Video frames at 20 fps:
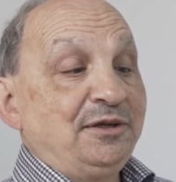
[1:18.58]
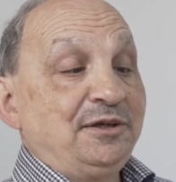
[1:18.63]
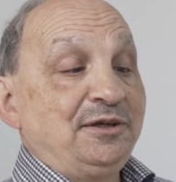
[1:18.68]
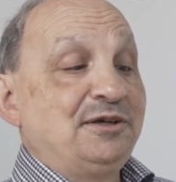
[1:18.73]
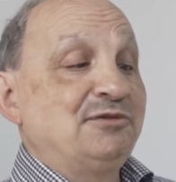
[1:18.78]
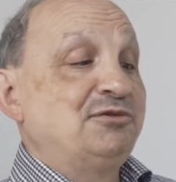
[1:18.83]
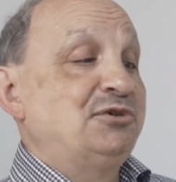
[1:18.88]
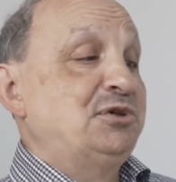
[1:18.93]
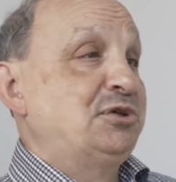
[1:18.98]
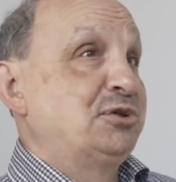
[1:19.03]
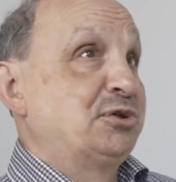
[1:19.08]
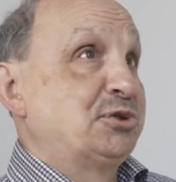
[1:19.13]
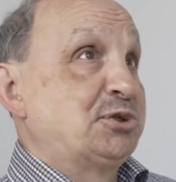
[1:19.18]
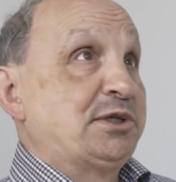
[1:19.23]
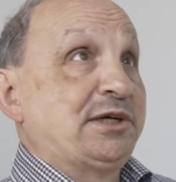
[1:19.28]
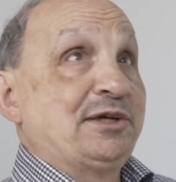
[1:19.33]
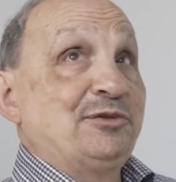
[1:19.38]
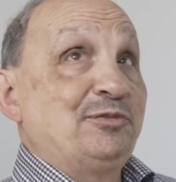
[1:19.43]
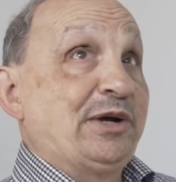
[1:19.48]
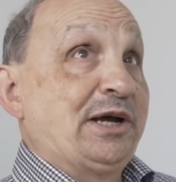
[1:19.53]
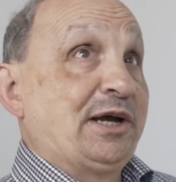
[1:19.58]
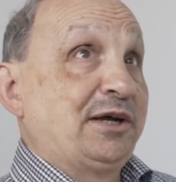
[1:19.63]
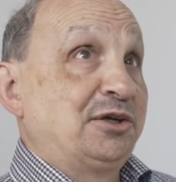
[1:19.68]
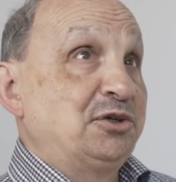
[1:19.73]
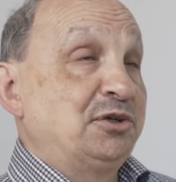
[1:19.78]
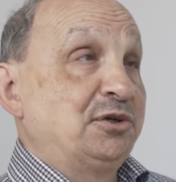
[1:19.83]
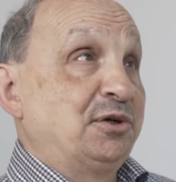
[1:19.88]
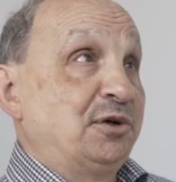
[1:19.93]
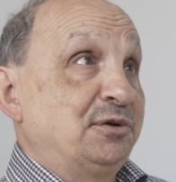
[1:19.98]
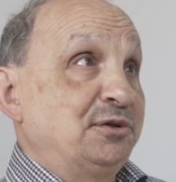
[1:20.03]
give you your sight back.
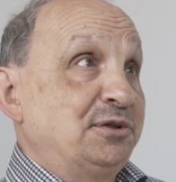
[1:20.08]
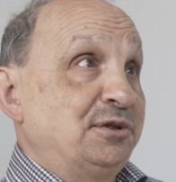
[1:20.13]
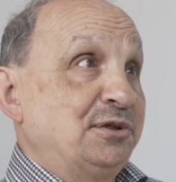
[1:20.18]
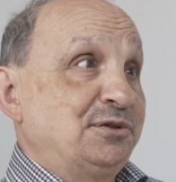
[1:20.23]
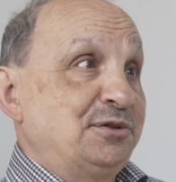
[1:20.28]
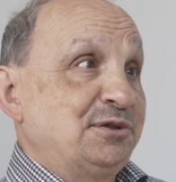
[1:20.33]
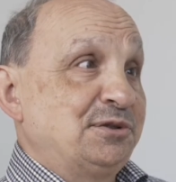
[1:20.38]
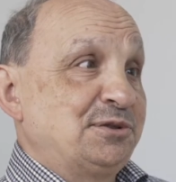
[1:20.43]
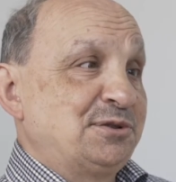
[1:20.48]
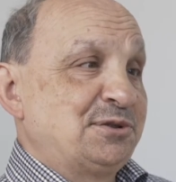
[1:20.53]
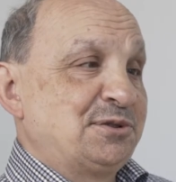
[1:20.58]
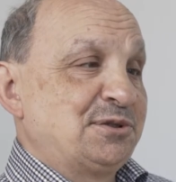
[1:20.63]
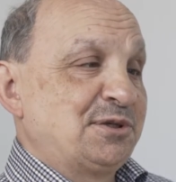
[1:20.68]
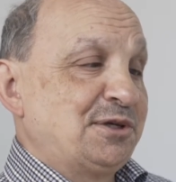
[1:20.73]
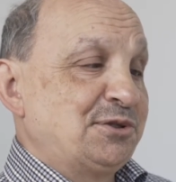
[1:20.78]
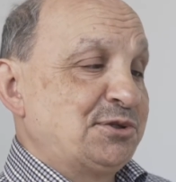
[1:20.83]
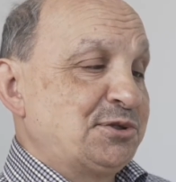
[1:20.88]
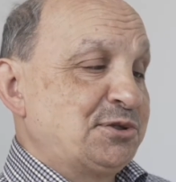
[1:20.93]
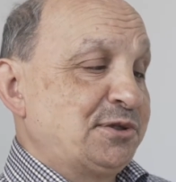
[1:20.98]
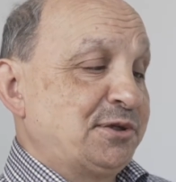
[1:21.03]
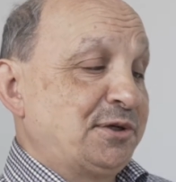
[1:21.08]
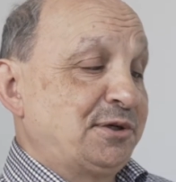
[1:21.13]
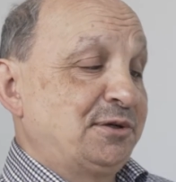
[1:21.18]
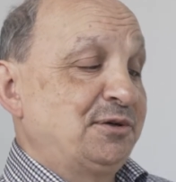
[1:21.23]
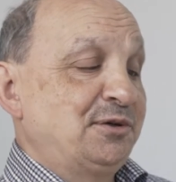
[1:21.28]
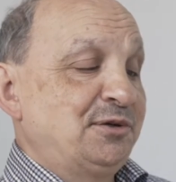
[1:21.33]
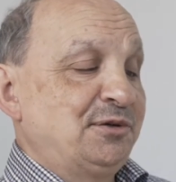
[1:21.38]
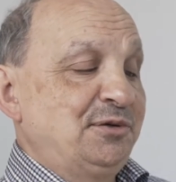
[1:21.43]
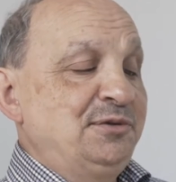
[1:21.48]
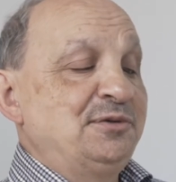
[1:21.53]
It's a
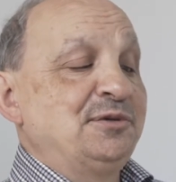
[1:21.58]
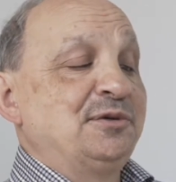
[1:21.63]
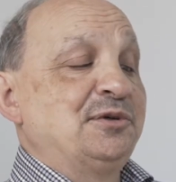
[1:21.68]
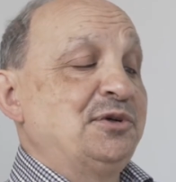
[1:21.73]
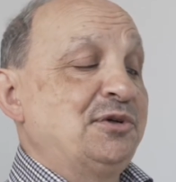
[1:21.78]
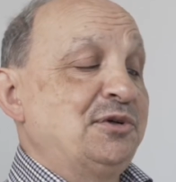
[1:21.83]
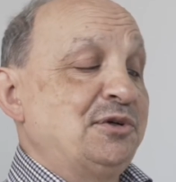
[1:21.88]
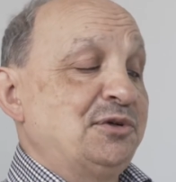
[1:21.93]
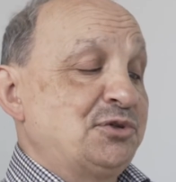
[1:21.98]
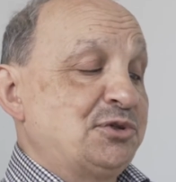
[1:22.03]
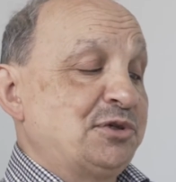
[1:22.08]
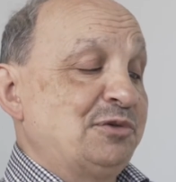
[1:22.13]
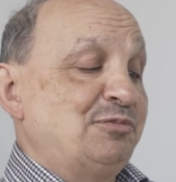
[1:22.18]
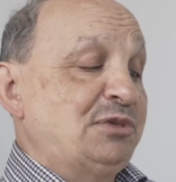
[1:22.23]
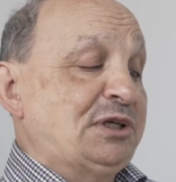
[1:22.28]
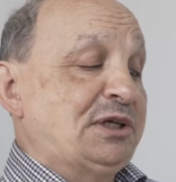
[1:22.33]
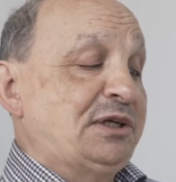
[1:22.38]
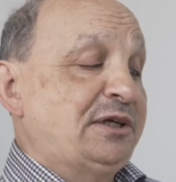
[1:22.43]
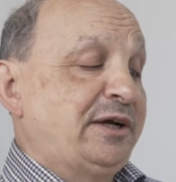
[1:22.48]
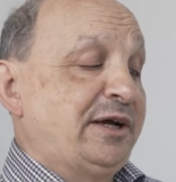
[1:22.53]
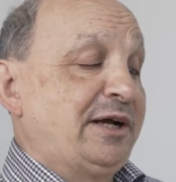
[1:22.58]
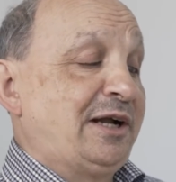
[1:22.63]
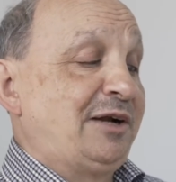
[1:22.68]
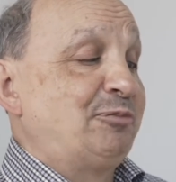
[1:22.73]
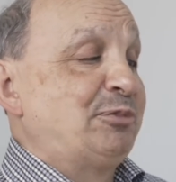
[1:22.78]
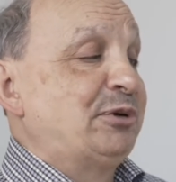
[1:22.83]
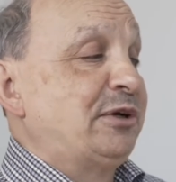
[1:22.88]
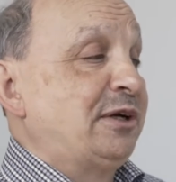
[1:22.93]
it's a big help,